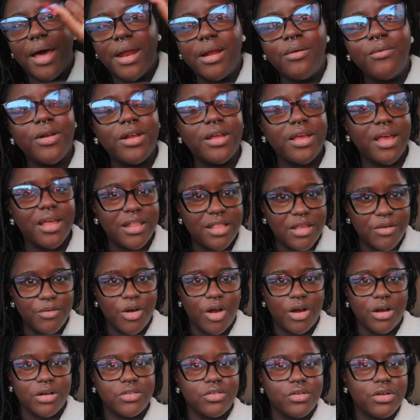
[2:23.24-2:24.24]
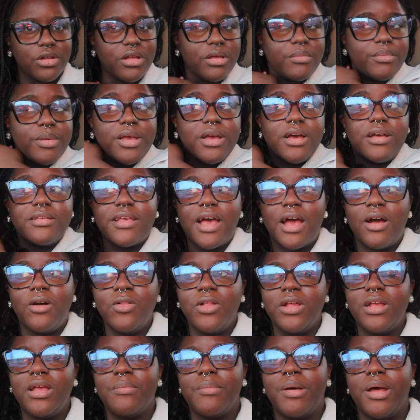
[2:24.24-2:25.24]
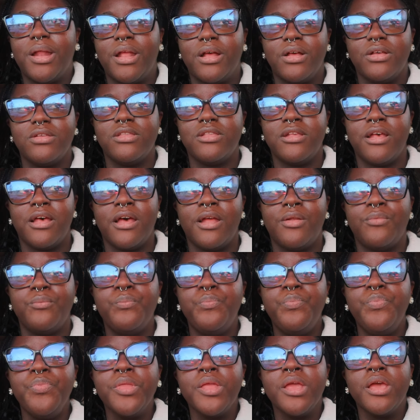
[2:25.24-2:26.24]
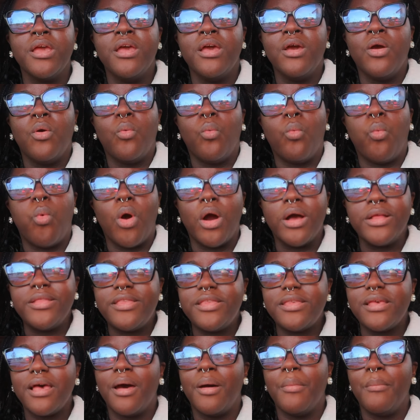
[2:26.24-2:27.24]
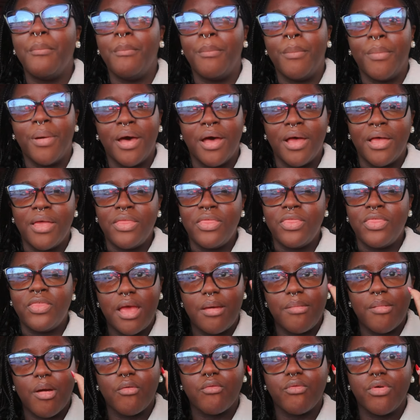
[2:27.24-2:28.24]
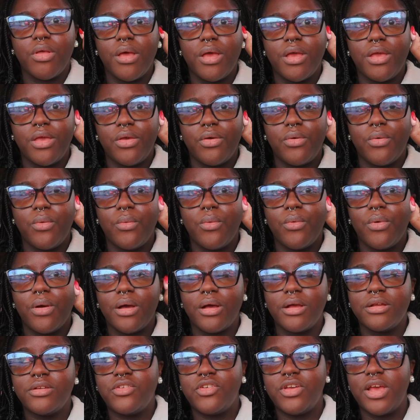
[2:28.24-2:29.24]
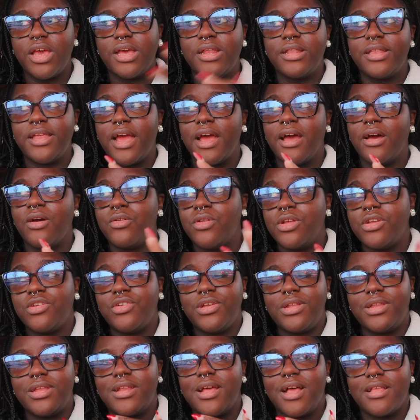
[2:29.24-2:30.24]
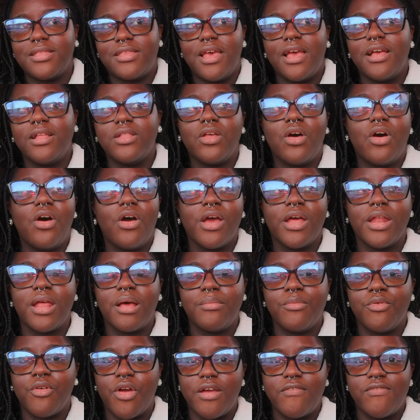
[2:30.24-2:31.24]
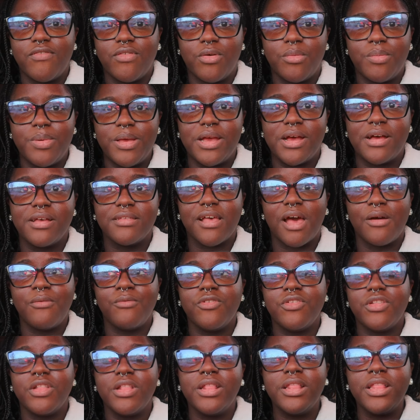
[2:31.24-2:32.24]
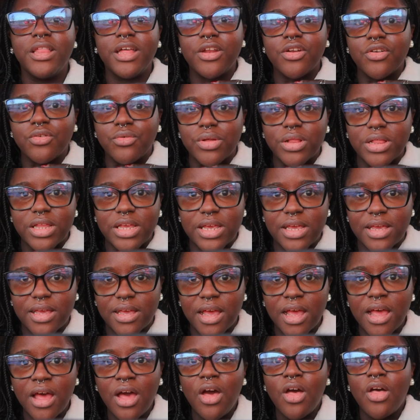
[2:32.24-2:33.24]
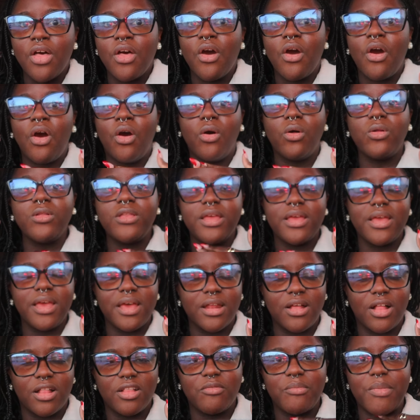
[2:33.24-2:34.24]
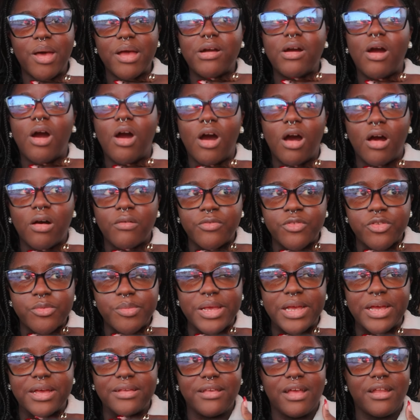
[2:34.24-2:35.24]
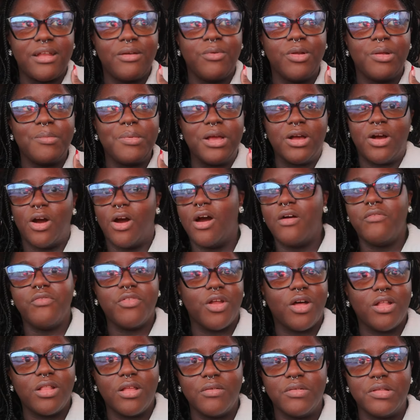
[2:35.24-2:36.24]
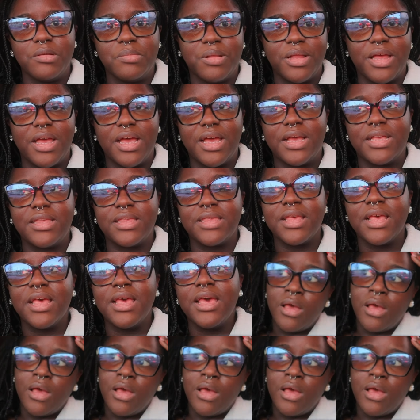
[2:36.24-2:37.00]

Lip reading: didn't want to get anything with hearts on it because I only get my nails done once a month. They came out really cute. She ate down and she did not take long, and I'm grateful because I was literally holding in all of my coughs because I didn't want to be coughing all over the place.